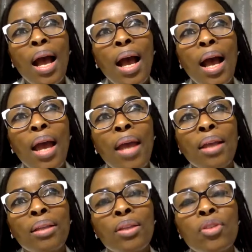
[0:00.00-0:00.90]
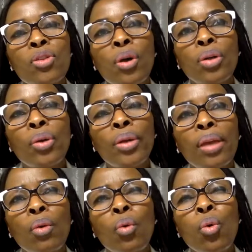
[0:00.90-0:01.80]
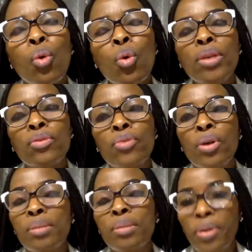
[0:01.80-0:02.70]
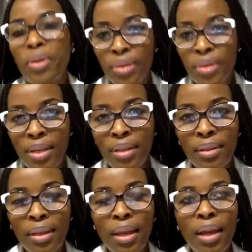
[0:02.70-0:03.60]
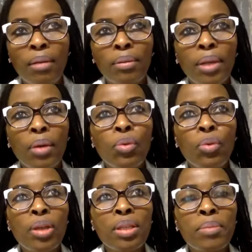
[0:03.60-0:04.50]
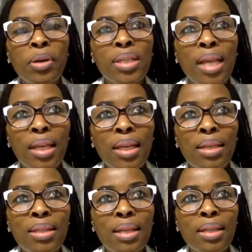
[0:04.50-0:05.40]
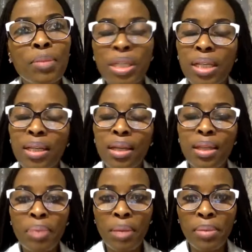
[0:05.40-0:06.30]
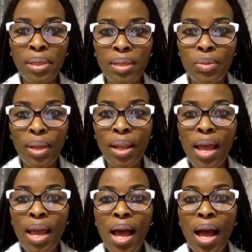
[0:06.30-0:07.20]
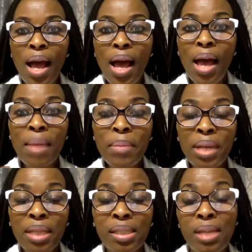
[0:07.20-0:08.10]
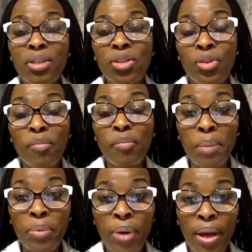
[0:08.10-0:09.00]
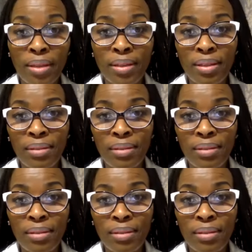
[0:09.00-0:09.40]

i thought okay who is roxy marosa uh, who roxy marosa is especially in the public as well i am an extension of my brand